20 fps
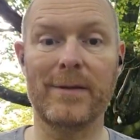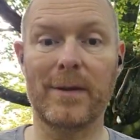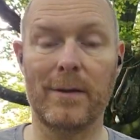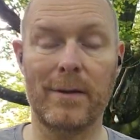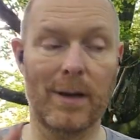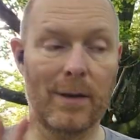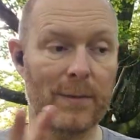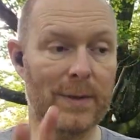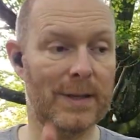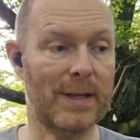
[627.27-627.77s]
So
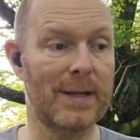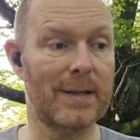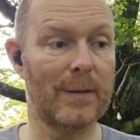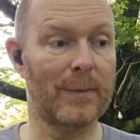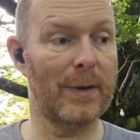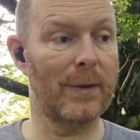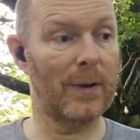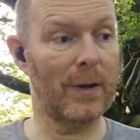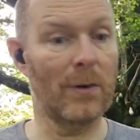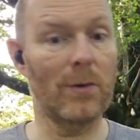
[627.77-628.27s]
we see
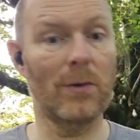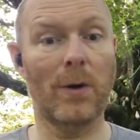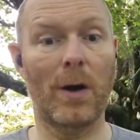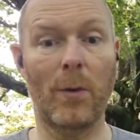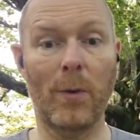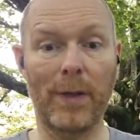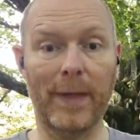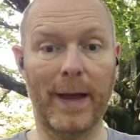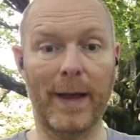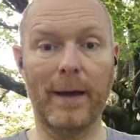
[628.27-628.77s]
something, we go, oh, I
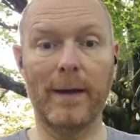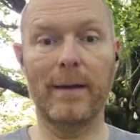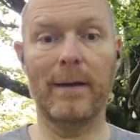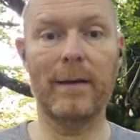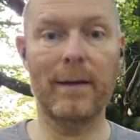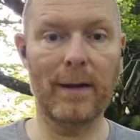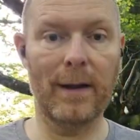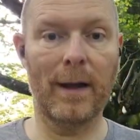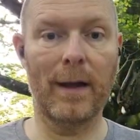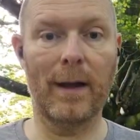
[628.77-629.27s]
want that.
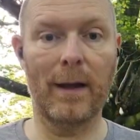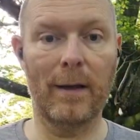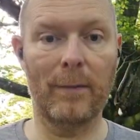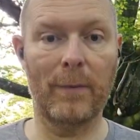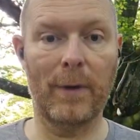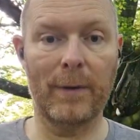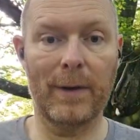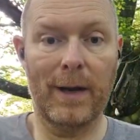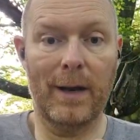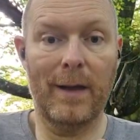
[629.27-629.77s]
I'm
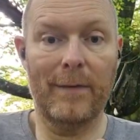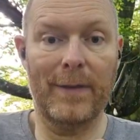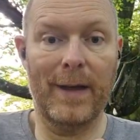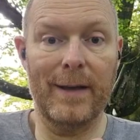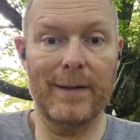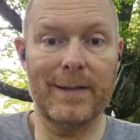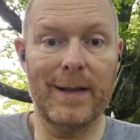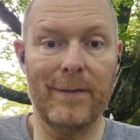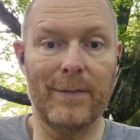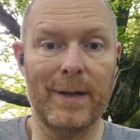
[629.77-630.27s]
going to have that,
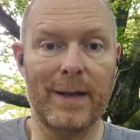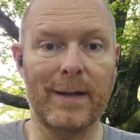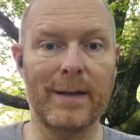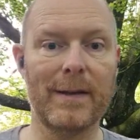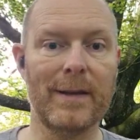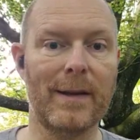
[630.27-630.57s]
it's lovely.